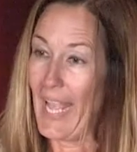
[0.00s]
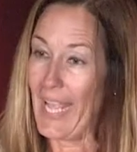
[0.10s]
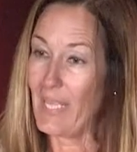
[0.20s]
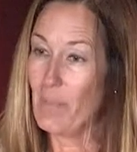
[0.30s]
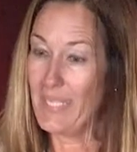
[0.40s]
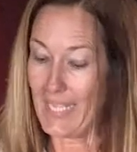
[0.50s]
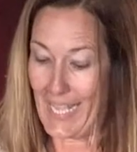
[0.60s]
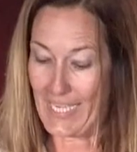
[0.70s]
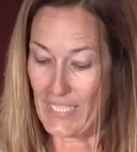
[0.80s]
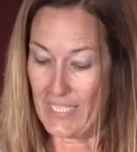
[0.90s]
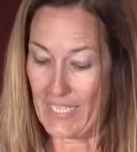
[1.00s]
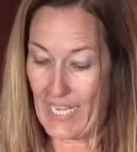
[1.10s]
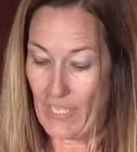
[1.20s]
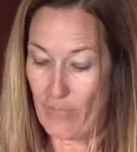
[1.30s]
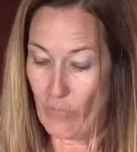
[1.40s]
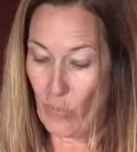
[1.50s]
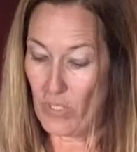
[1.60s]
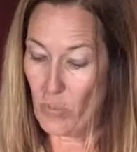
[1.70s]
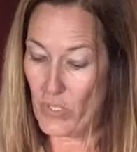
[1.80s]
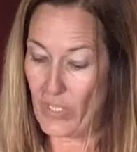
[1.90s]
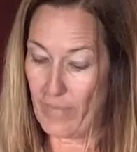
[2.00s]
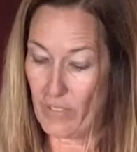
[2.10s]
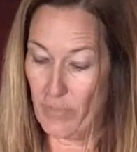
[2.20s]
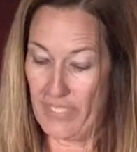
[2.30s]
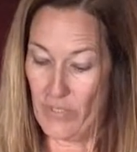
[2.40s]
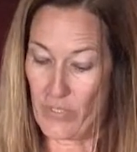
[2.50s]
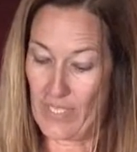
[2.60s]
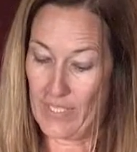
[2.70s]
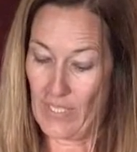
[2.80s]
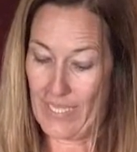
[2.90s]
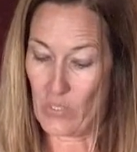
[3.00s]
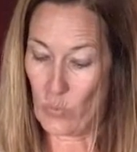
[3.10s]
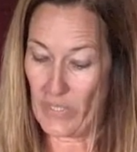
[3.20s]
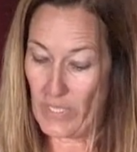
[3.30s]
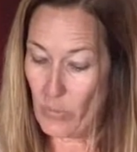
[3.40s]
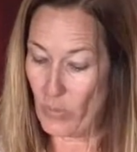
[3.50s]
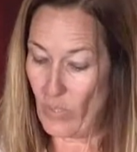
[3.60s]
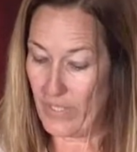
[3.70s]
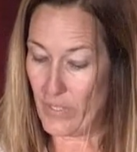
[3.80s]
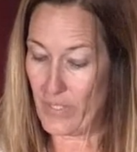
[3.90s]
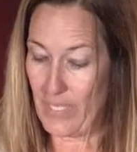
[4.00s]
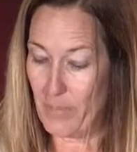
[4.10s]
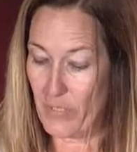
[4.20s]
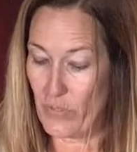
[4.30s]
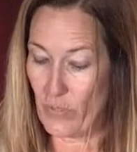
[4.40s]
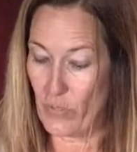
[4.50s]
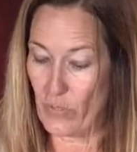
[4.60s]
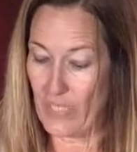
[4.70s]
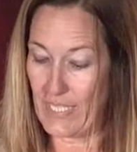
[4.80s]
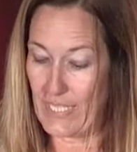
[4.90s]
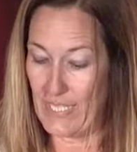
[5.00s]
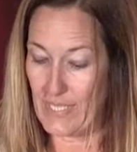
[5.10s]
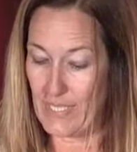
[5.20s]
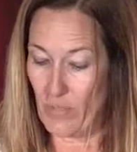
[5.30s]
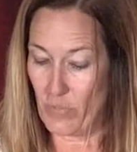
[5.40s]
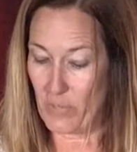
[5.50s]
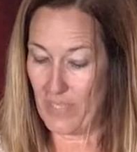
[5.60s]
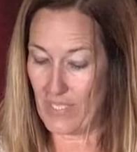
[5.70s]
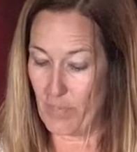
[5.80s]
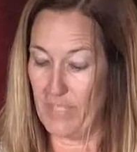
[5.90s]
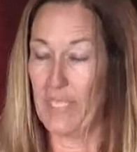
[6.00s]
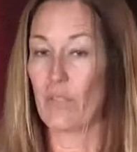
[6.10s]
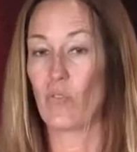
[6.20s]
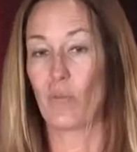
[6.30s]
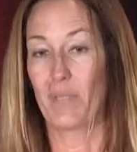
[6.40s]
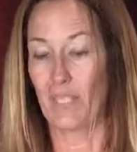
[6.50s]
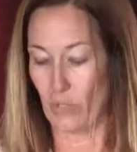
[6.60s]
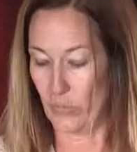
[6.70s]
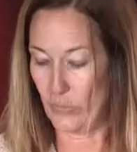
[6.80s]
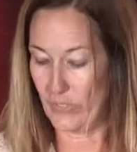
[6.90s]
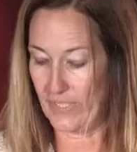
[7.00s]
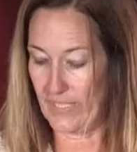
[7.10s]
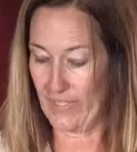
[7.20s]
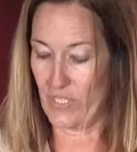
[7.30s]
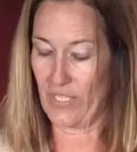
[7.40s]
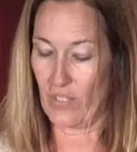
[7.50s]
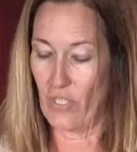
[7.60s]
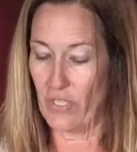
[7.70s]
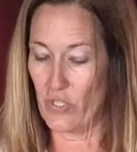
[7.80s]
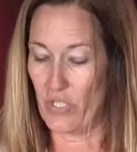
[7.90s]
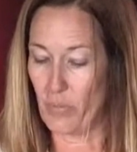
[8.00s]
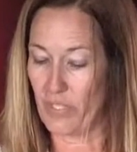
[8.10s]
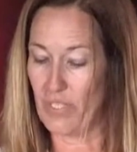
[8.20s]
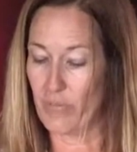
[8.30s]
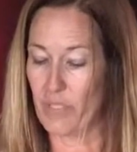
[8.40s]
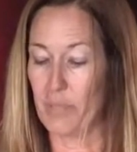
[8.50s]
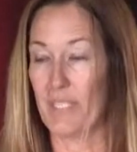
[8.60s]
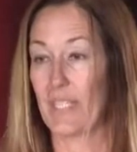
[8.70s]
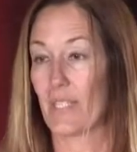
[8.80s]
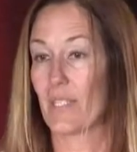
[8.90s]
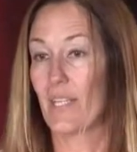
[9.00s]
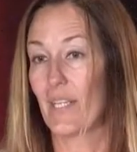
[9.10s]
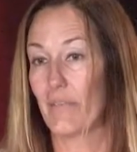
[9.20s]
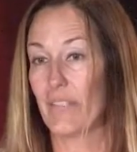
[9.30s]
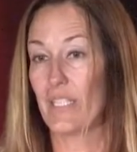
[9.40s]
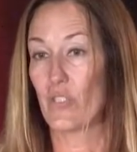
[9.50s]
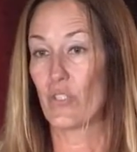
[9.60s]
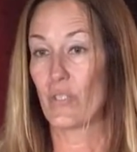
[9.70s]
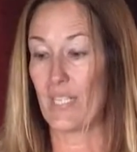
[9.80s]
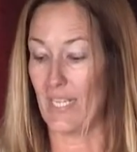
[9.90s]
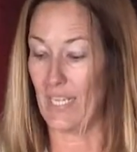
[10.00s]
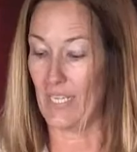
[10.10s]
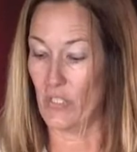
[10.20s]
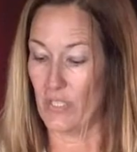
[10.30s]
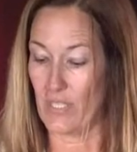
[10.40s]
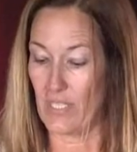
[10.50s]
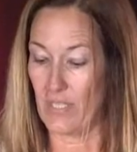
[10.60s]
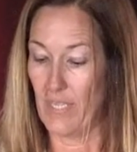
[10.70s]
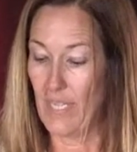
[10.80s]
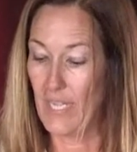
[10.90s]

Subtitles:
AB 1884, which Governor Brown signed last week, requires cybersecurity incident response plans to be included in the technology recovery plans of each state agency.